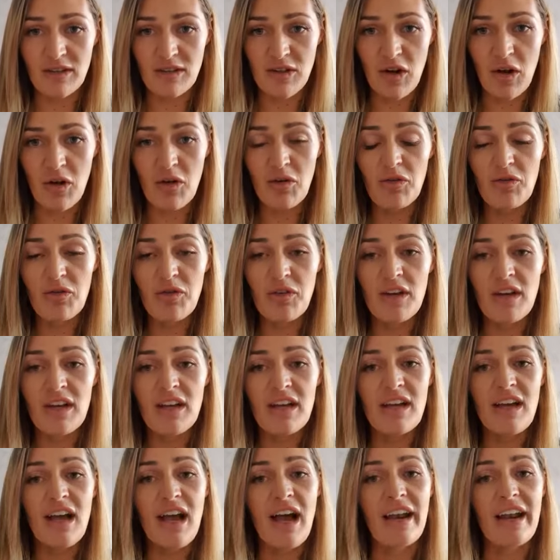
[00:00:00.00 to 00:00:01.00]
Golf,
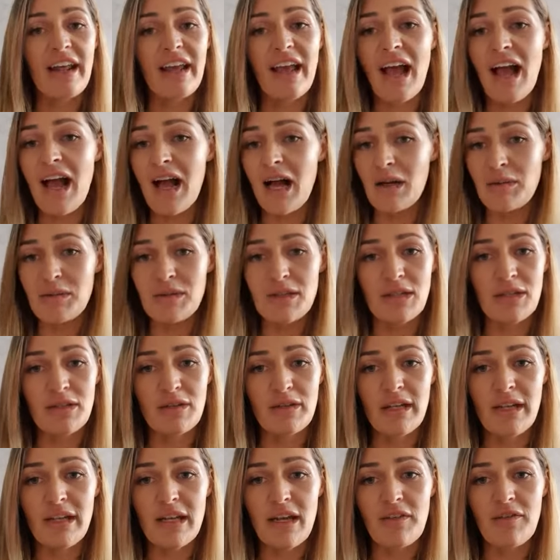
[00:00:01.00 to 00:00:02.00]
and I
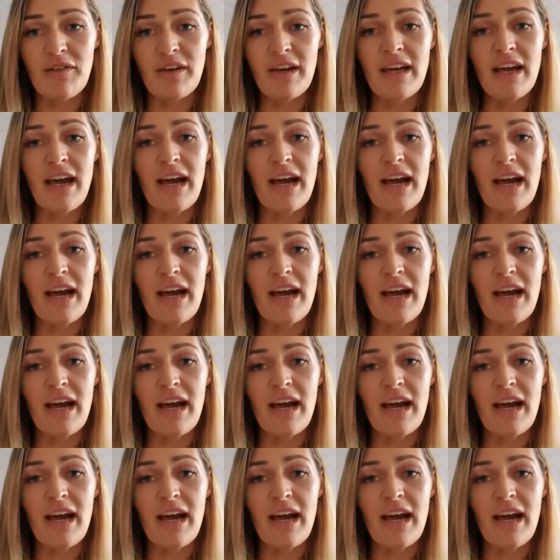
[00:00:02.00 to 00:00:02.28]
absolutely love it.